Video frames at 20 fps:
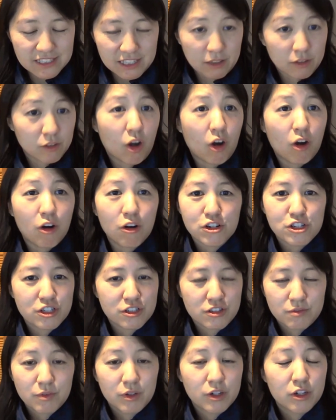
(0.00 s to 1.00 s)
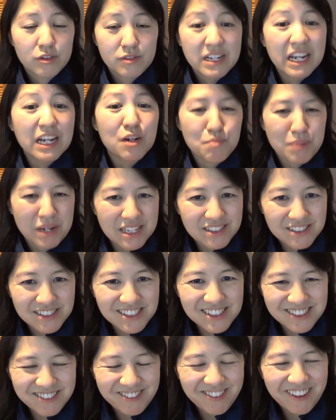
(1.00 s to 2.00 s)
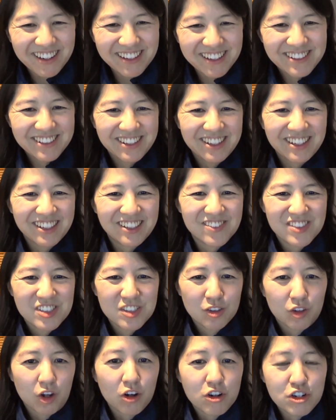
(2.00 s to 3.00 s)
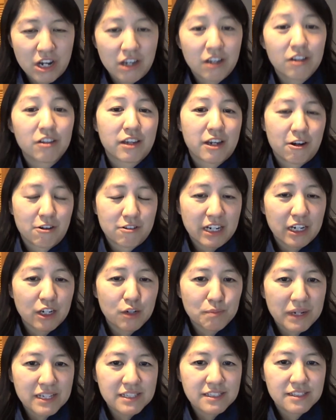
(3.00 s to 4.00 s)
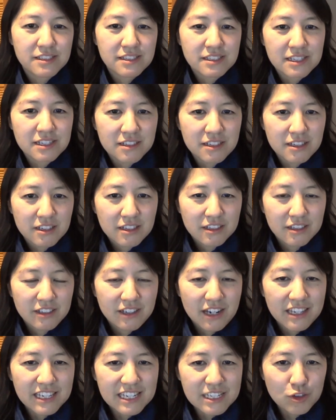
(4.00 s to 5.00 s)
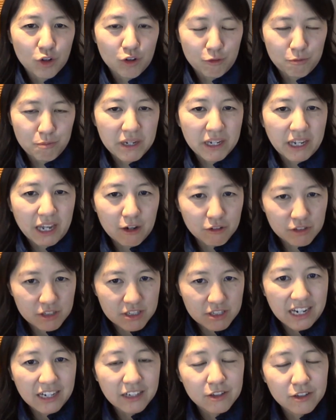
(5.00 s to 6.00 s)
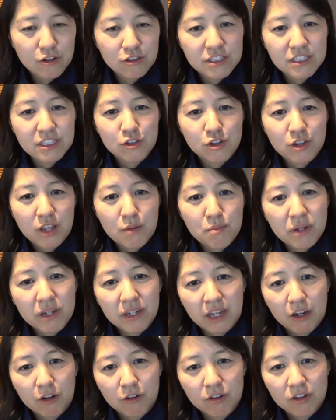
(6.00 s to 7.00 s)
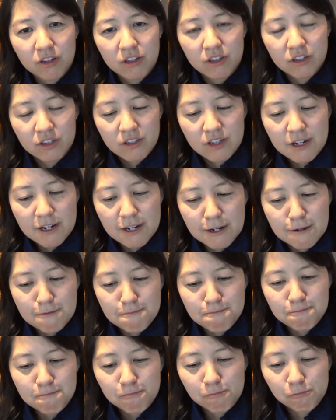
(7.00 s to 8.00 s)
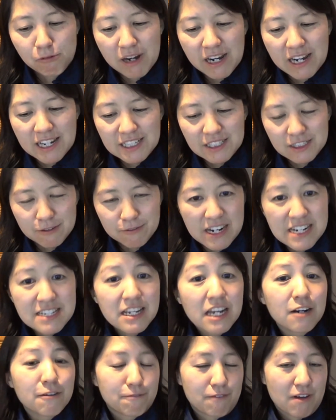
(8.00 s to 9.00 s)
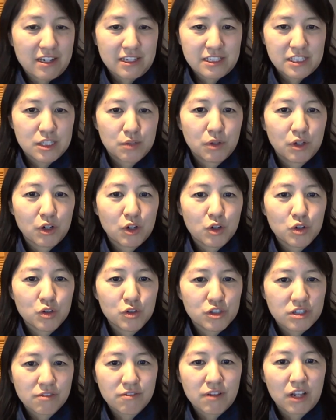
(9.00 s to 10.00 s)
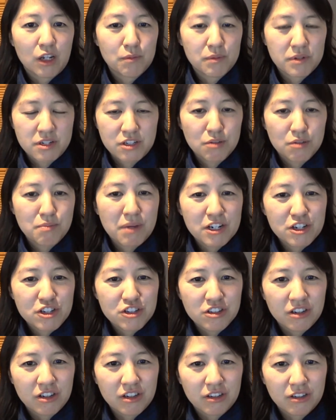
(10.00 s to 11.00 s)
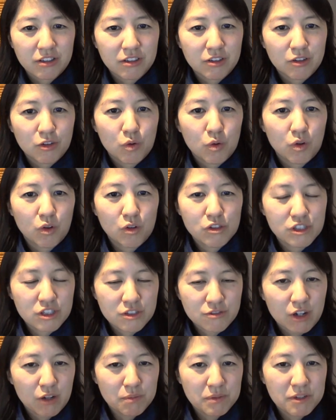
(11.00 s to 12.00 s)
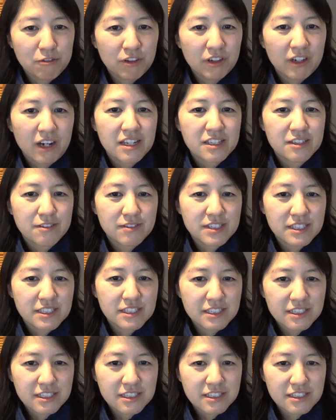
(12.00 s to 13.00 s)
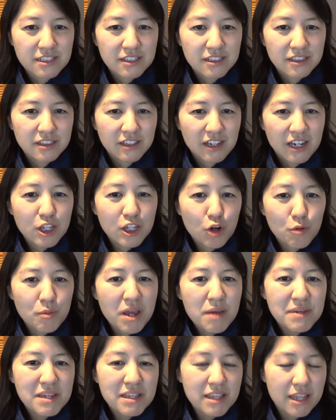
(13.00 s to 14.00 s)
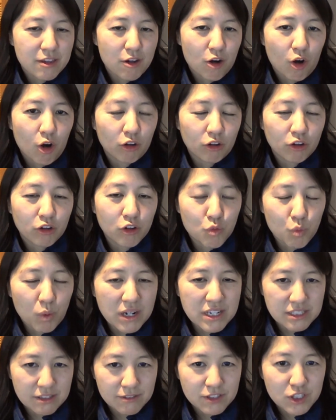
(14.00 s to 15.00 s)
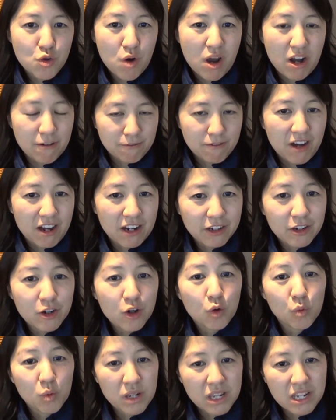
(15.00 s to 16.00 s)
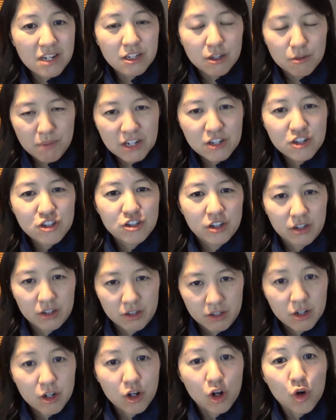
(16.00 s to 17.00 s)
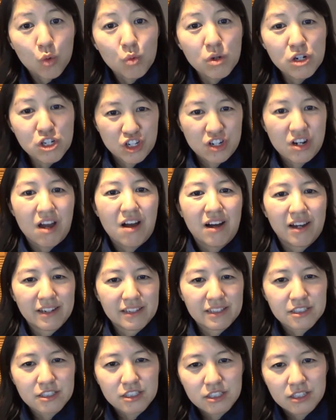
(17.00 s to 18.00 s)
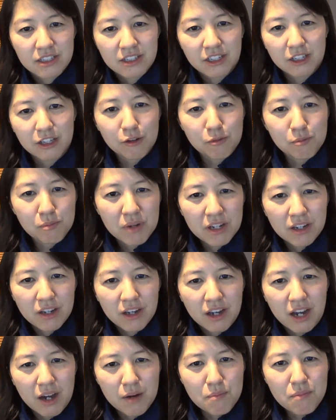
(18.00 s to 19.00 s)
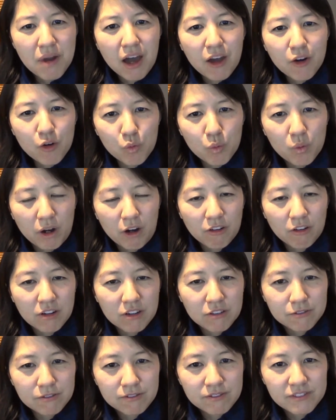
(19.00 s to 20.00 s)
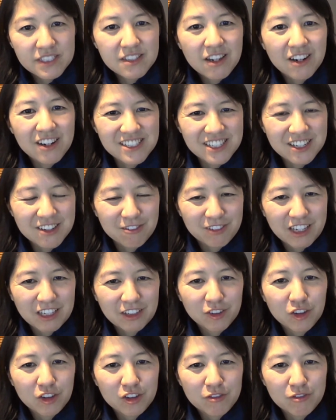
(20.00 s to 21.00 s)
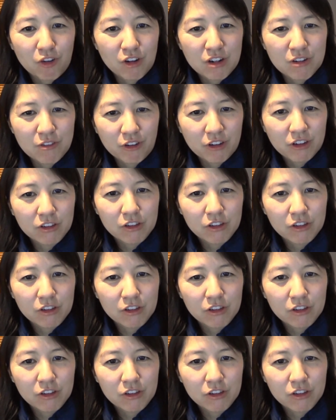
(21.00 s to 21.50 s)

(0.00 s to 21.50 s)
at these like large databases, right? So large healthcare databases, and they sort of pick out diagnoses, or they pick out ways of identifying someone who's developed dementia or who's developed different kinds of diseases. And there may be that there are good ways of stratifying, you know, within dementia which kinds. I'm not aware of studies that have like looked very,